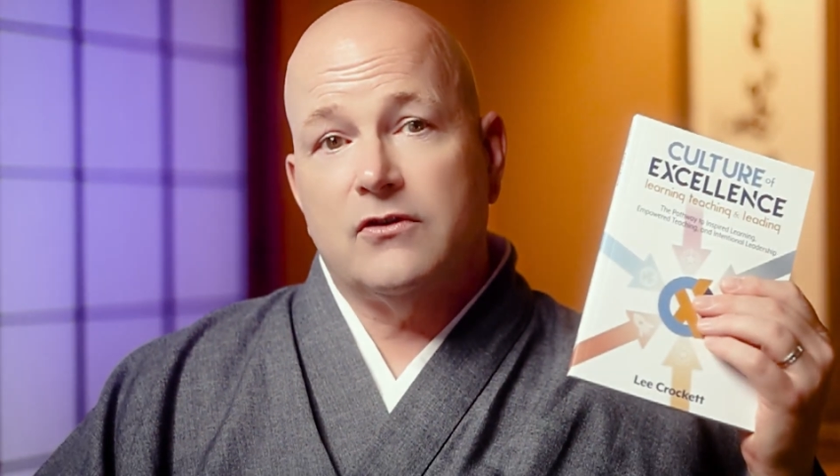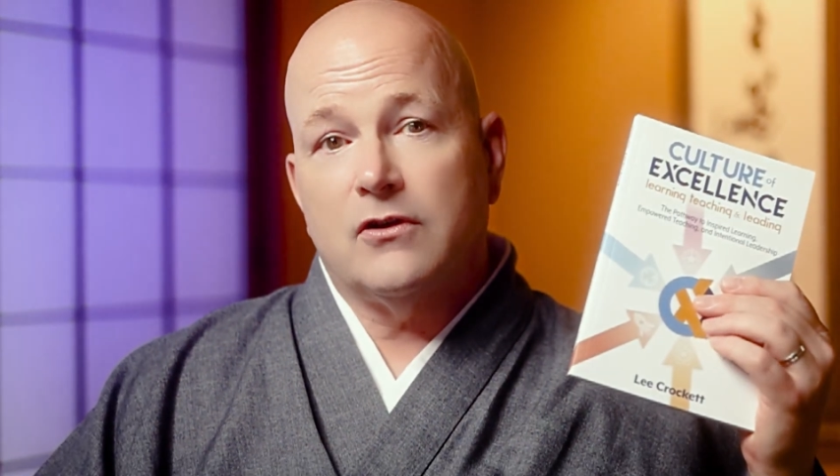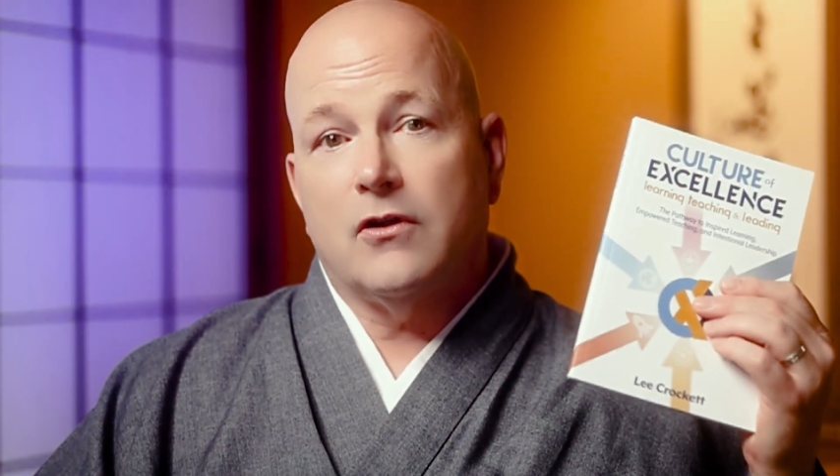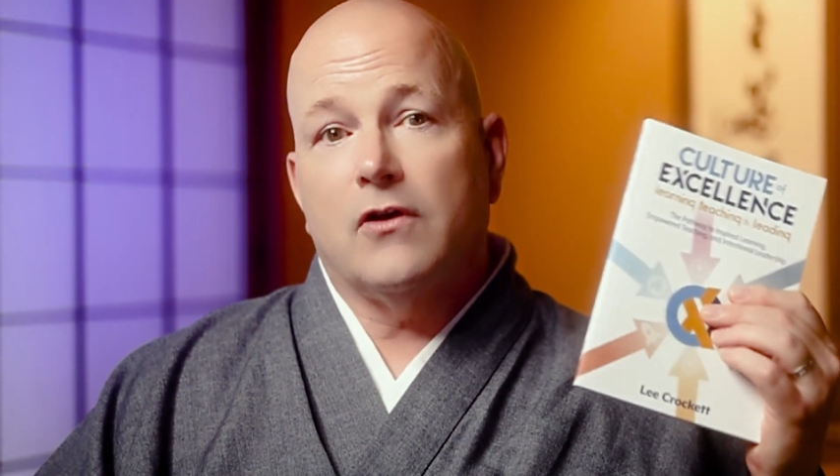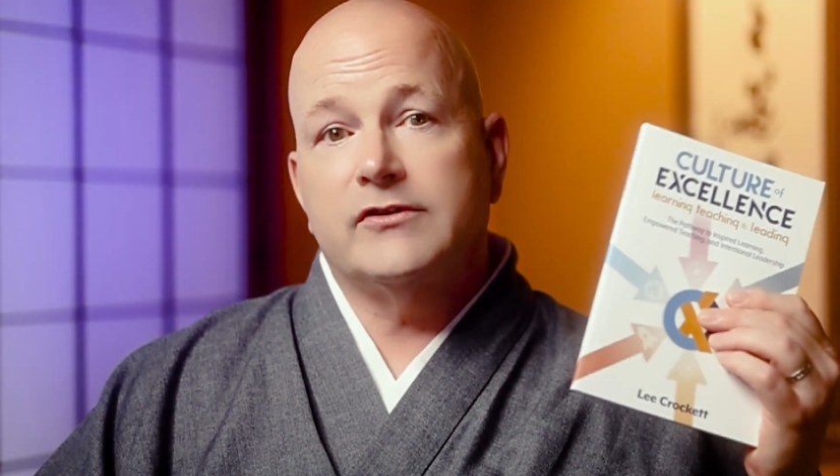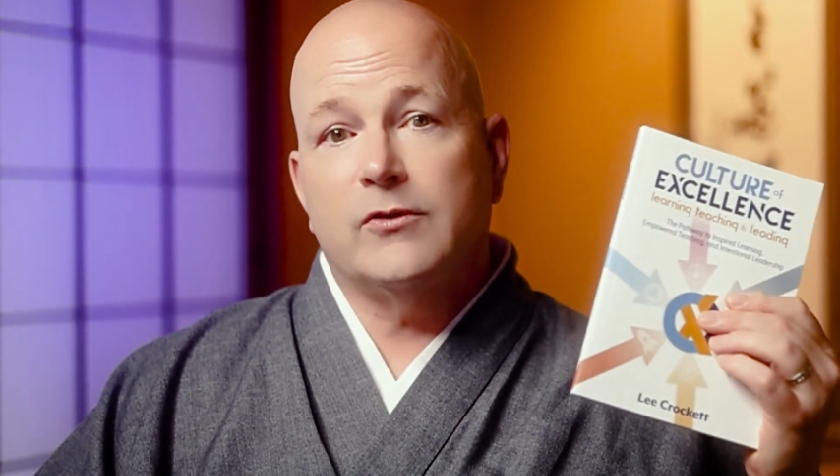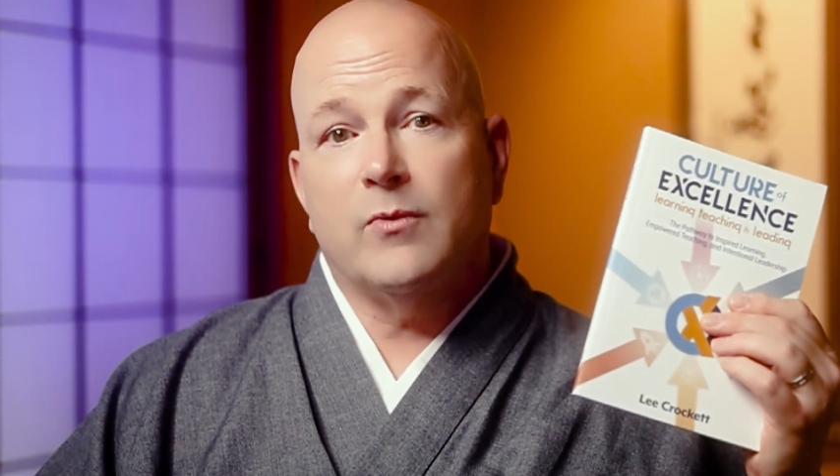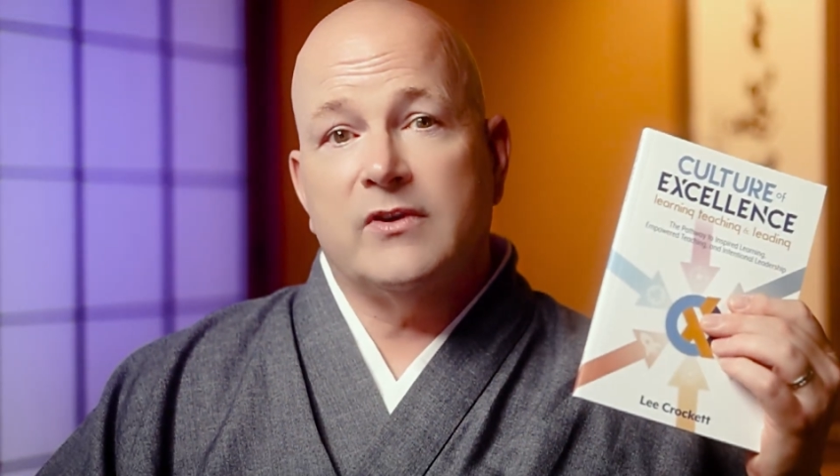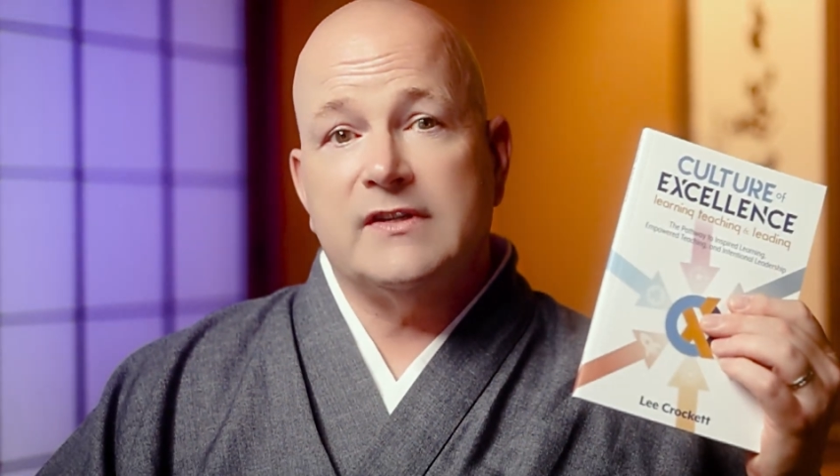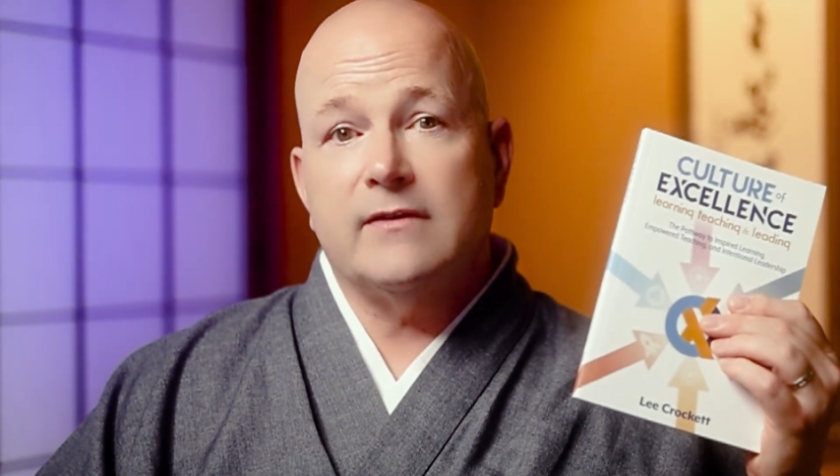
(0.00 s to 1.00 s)
you'll also
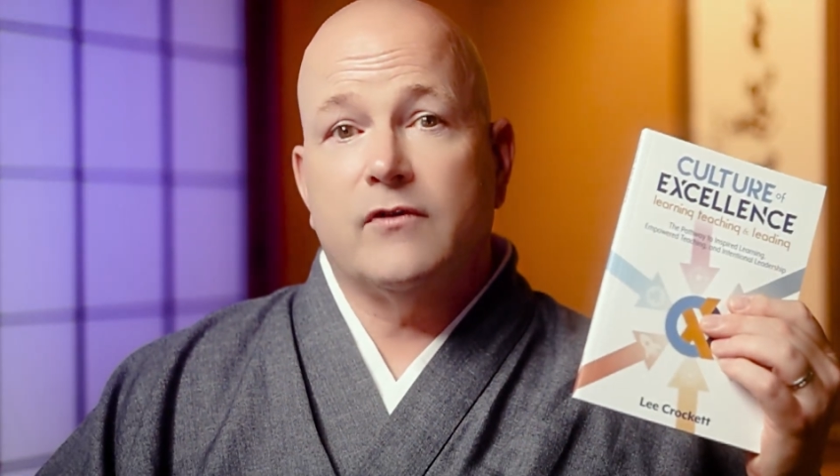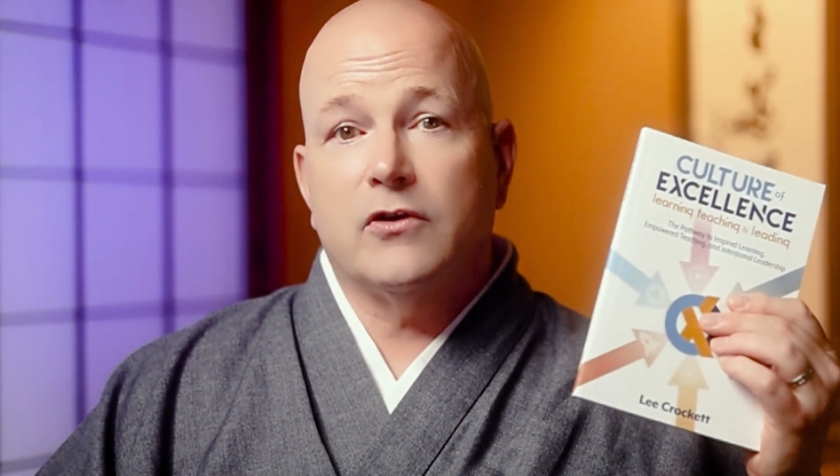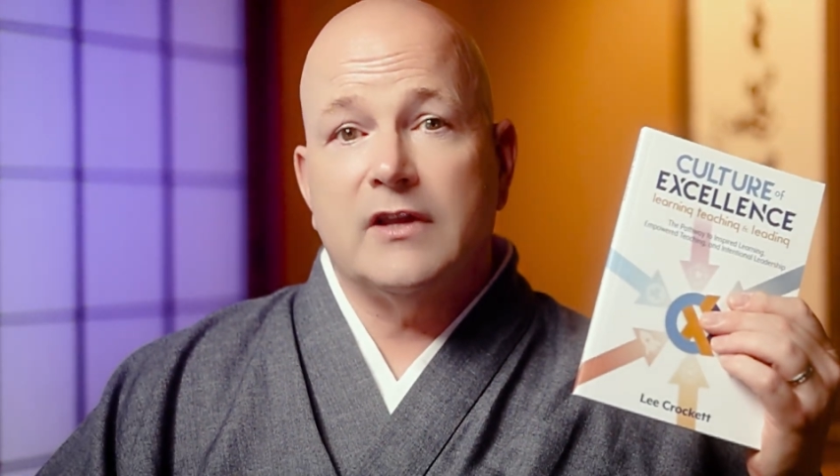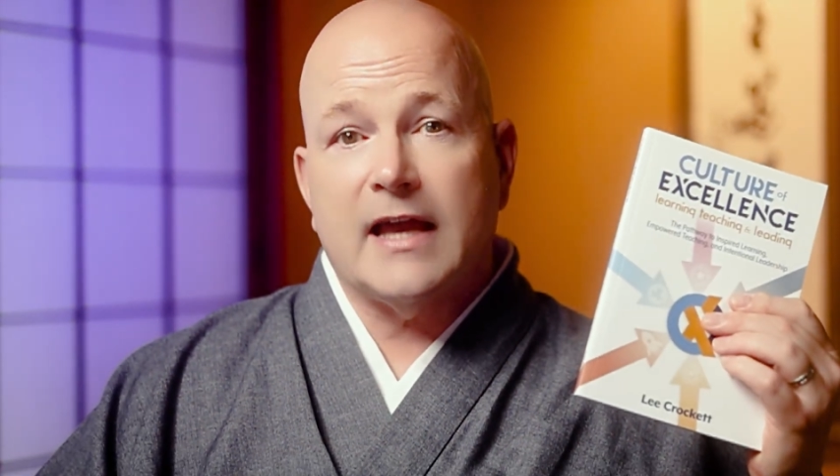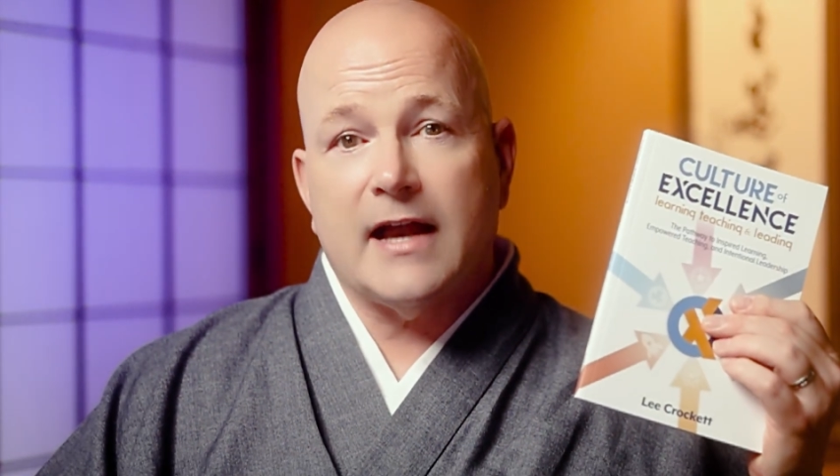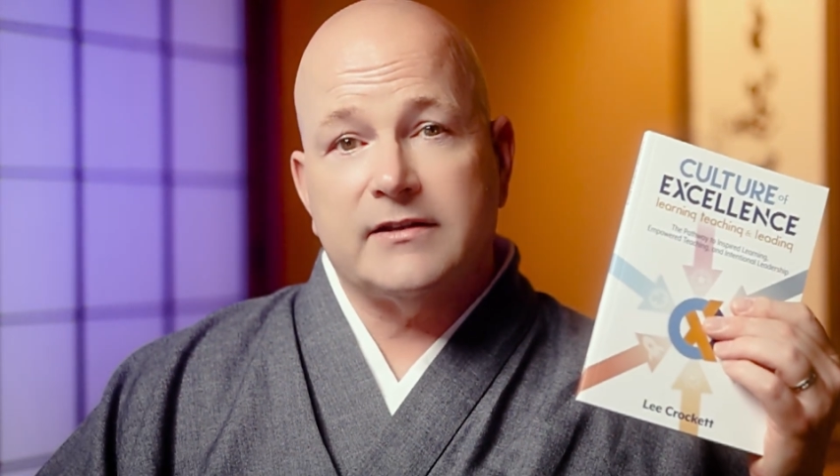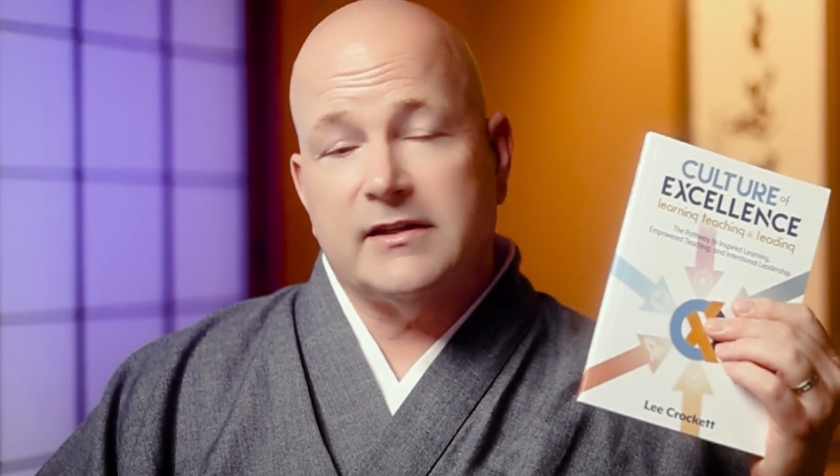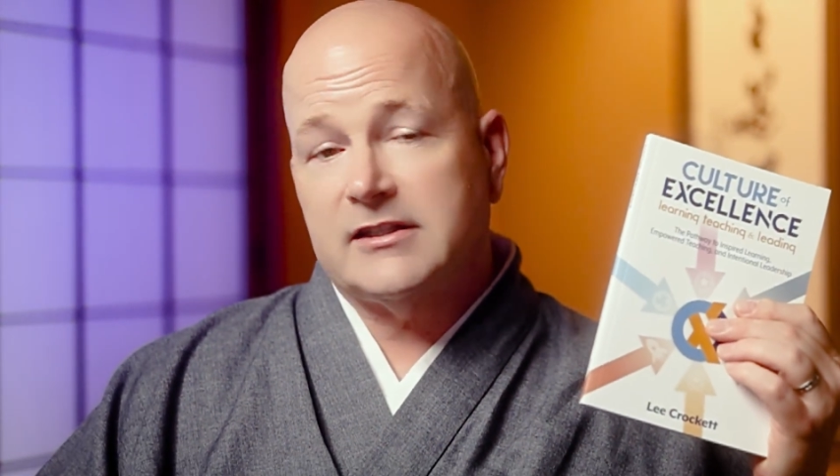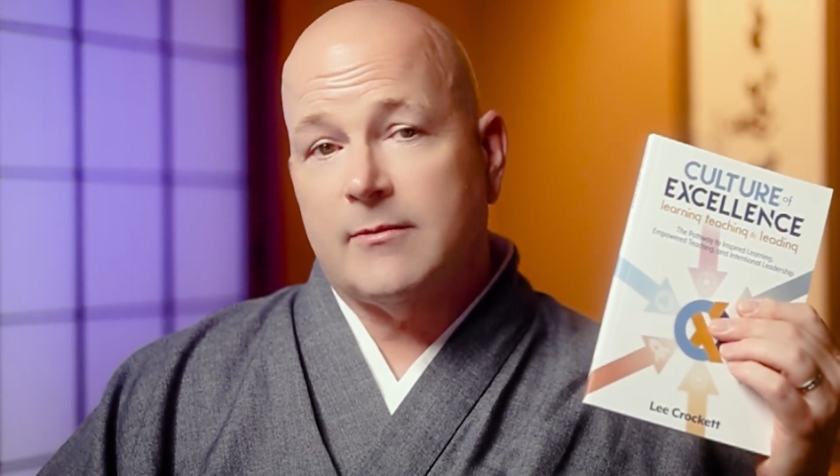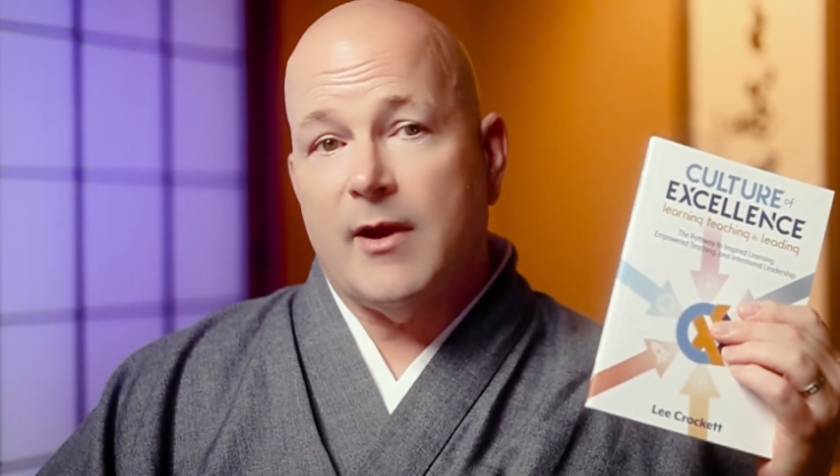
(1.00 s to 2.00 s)
receive early
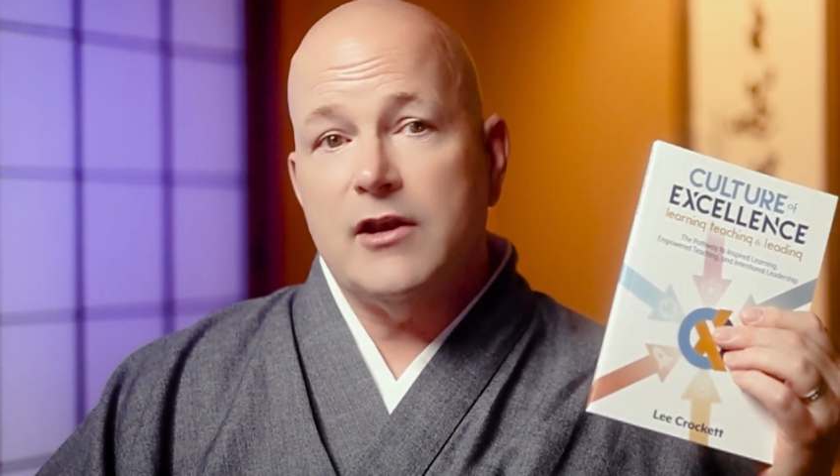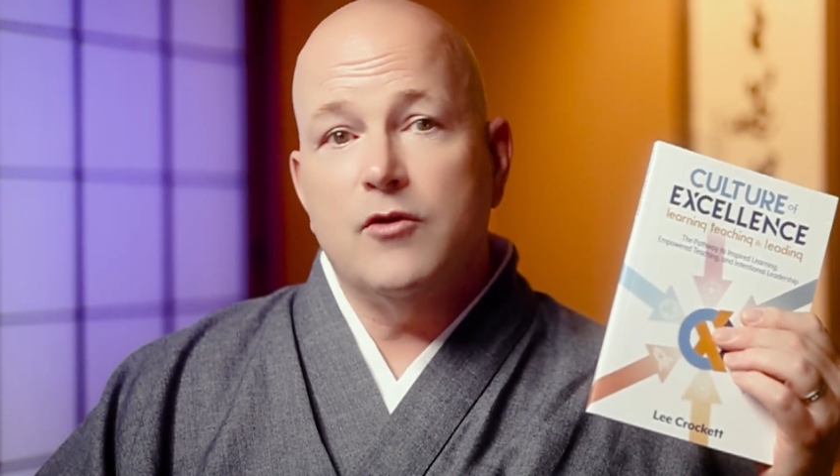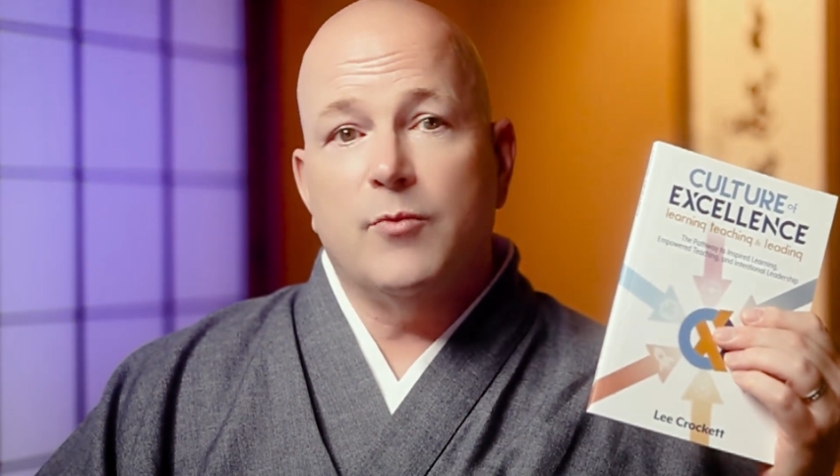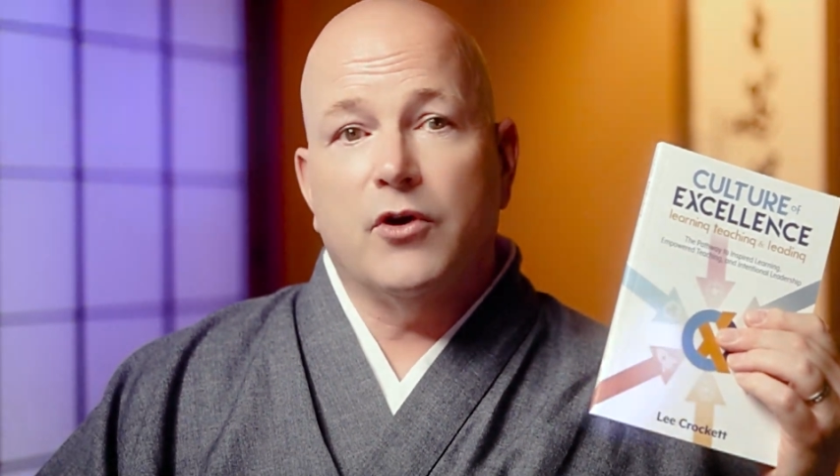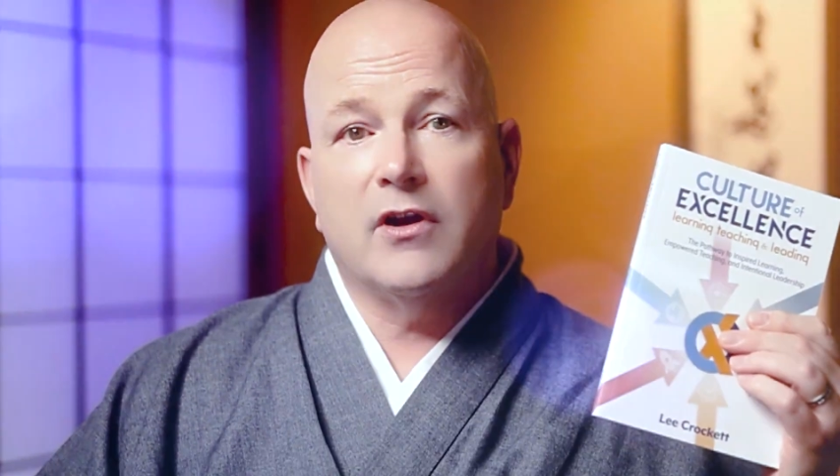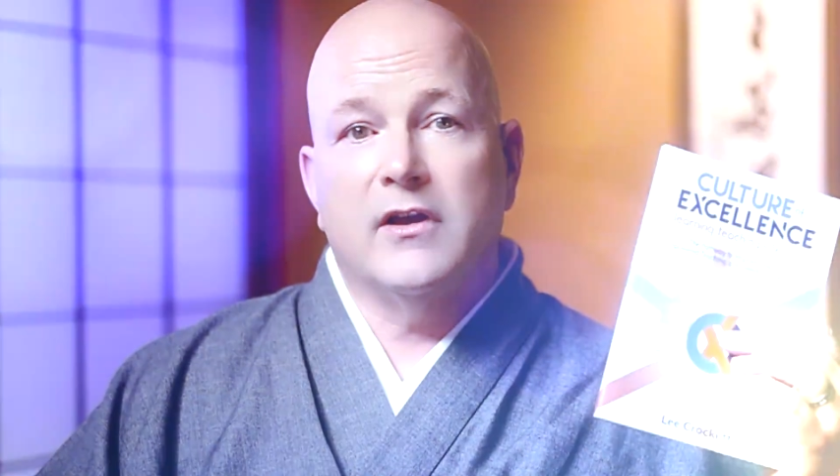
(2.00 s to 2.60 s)
access to my new book,